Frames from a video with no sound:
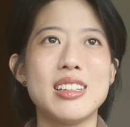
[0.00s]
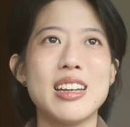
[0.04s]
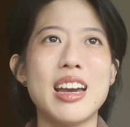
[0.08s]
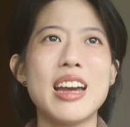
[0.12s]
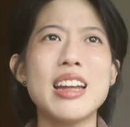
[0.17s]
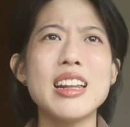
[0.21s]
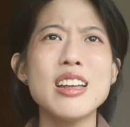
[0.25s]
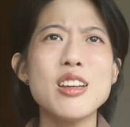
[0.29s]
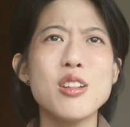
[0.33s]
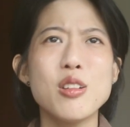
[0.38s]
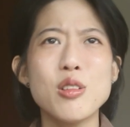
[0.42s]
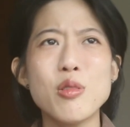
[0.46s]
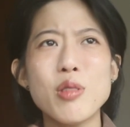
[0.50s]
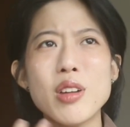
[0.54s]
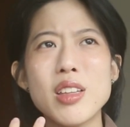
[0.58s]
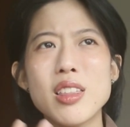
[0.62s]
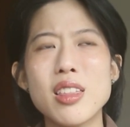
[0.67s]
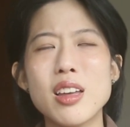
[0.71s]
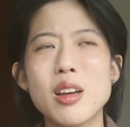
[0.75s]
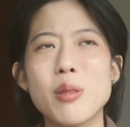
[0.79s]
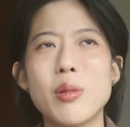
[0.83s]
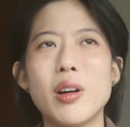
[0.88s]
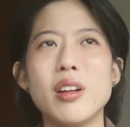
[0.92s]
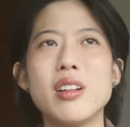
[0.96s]
And when you
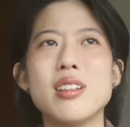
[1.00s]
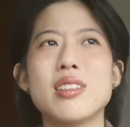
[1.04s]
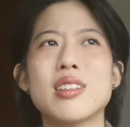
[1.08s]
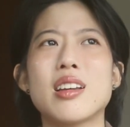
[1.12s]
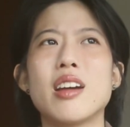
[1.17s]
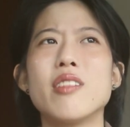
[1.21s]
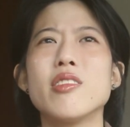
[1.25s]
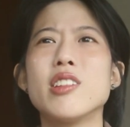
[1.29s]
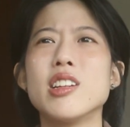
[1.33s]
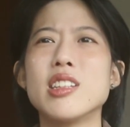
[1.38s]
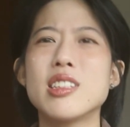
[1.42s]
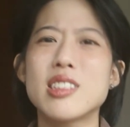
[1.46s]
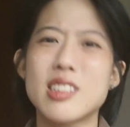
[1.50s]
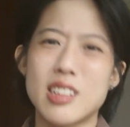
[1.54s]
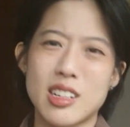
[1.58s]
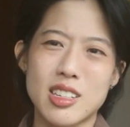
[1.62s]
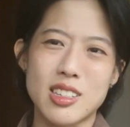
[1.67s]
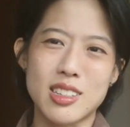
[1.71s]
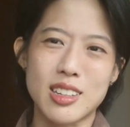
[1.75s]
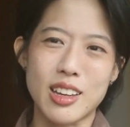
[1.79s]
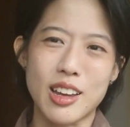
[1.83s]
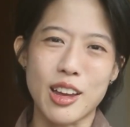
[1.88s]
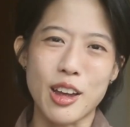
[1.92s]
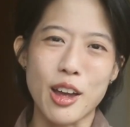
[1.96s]
think about it, it's kind of
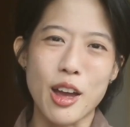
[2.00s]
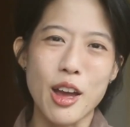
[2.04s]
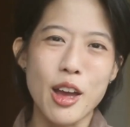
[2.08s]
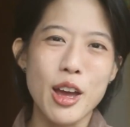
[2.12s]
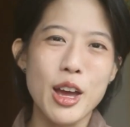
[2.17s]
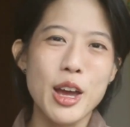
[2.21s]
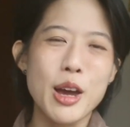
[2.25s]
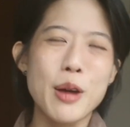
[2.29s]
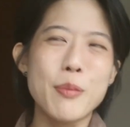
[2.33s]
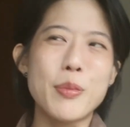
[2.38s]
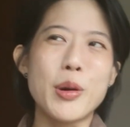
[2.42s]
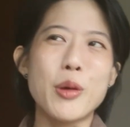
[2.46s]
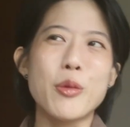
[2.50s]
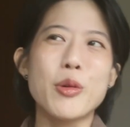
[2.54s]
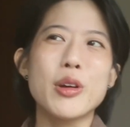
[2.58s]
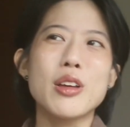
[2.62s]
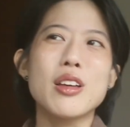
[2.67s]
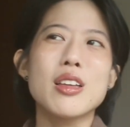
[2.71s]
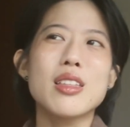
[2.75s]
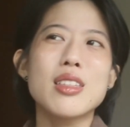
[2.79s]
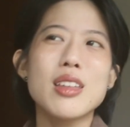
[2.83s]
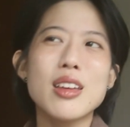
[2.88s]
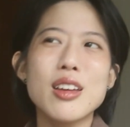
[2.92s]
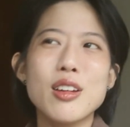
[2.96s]
disgusting, but when
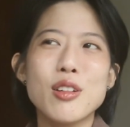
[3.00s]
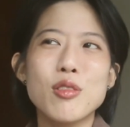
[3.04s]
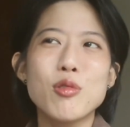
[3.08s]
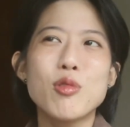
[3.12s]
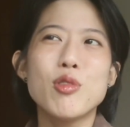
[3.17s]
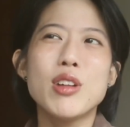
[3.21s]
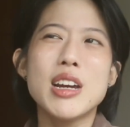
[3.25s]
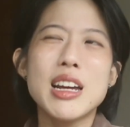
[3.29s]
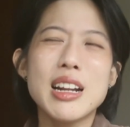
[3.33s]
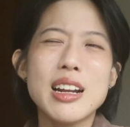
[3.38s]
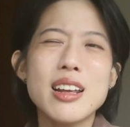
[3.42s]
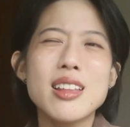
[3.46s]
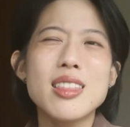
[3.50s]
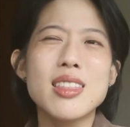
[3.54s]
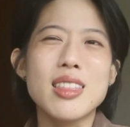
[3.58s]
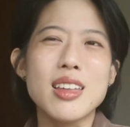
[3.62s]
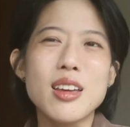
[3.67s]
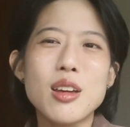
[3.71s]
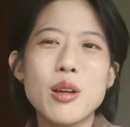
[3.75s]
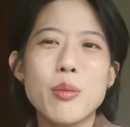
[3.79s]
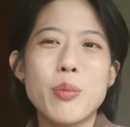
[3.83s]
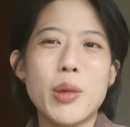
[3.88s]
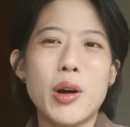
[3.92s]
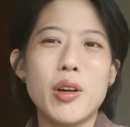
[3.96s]
you really
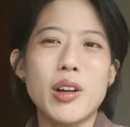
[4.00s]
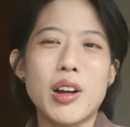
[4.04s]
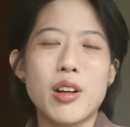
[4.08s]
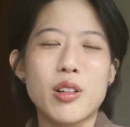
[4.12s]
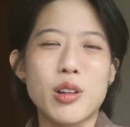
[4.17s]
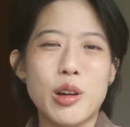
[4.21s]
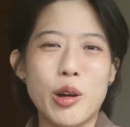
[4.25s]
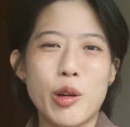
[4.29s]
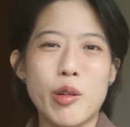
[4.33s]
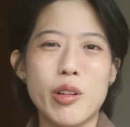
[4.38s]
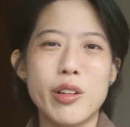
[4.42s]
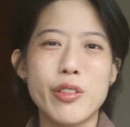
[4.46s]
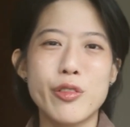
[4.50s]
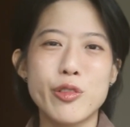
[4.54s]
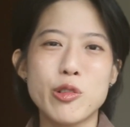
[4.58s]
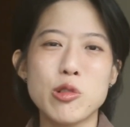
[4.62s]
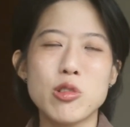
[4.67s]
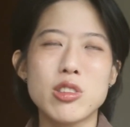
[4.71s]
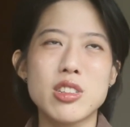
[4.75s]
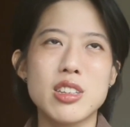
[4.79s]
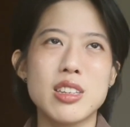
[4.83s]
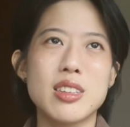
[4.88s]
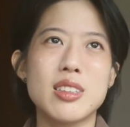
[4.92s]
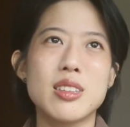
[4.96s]
think about our current food
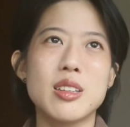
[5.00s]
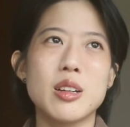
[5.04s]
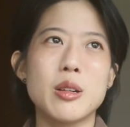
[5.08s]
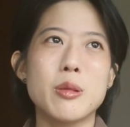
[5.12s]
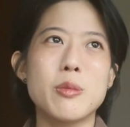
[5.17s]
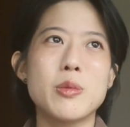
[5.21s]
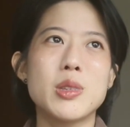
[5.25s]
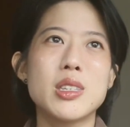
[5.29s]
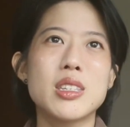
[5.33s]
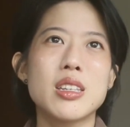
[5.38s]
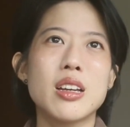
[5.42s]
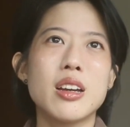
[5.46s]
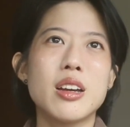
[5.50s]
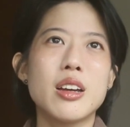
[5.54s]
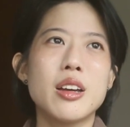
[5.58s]
systems,